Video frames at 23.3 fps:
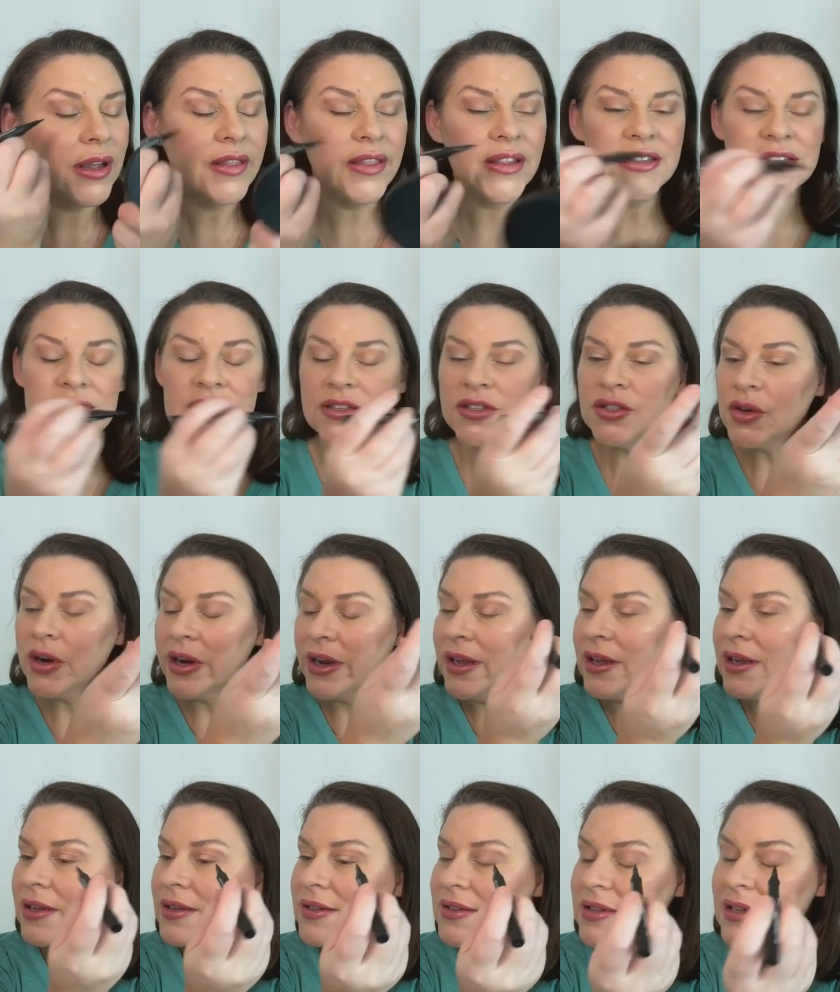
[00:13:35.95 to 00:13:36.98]
And this is
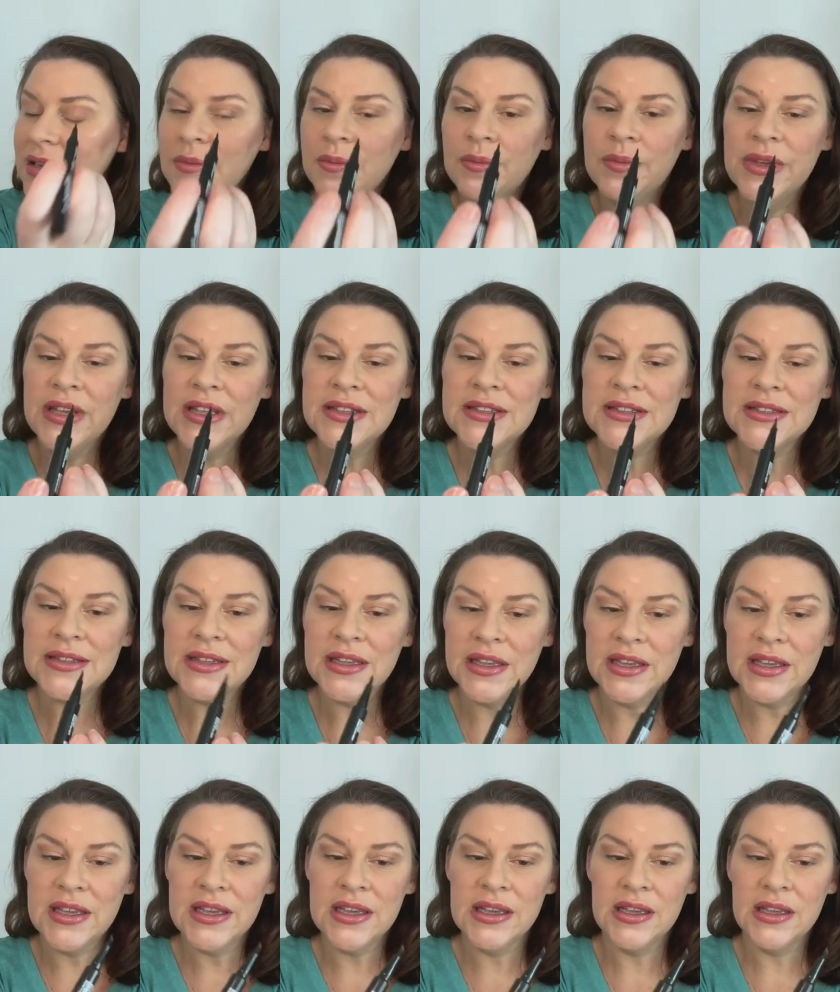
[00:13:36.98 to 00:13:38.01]
great because it beats the
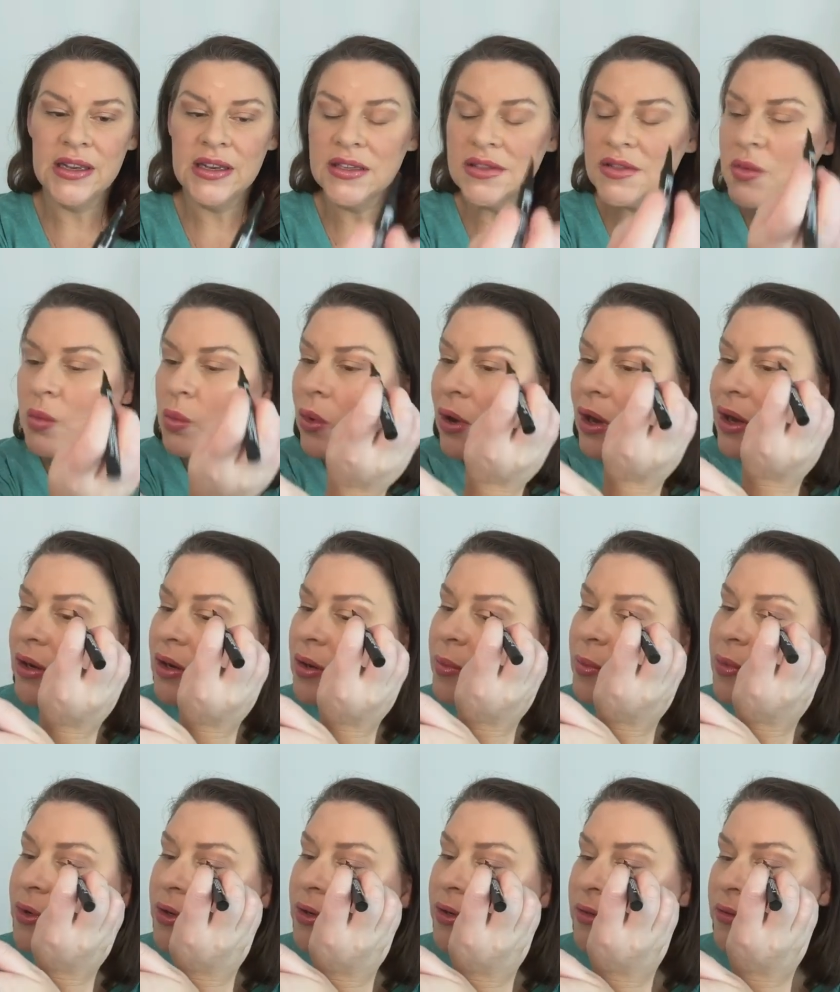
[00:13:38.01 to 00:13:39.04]
heat. It's
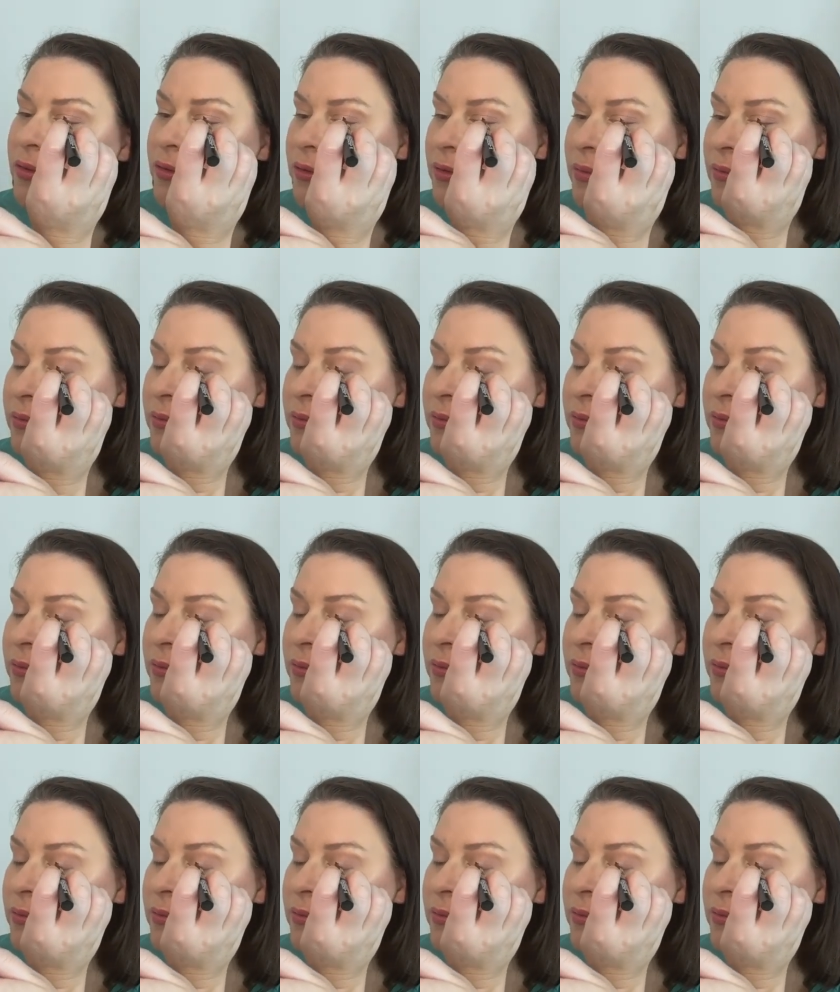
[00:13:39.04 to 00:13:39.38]
waterproof.